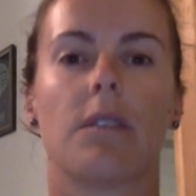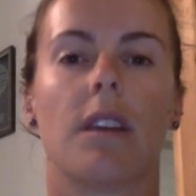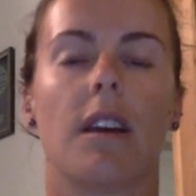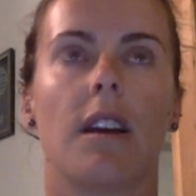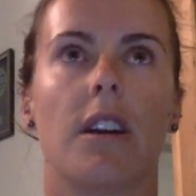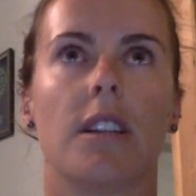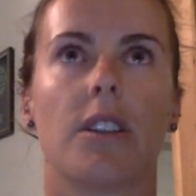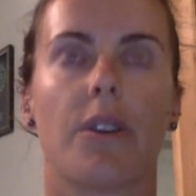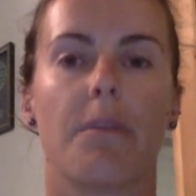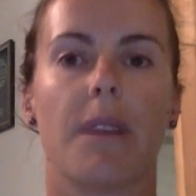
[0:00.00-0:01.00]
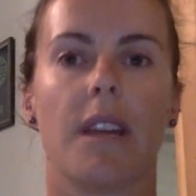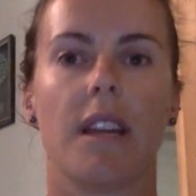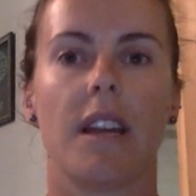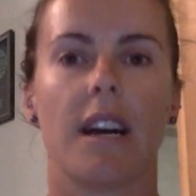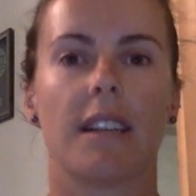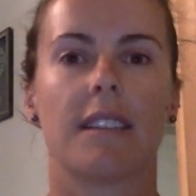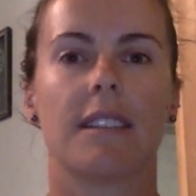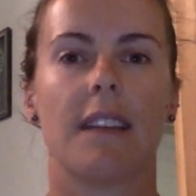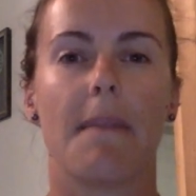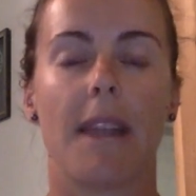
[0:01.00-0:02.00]
there is going to be a
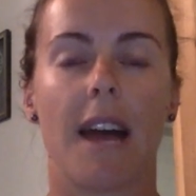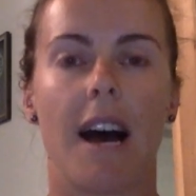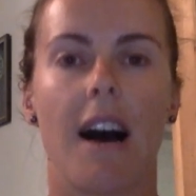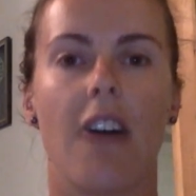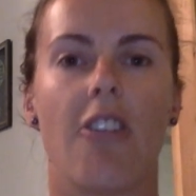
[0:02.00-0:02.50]
seminar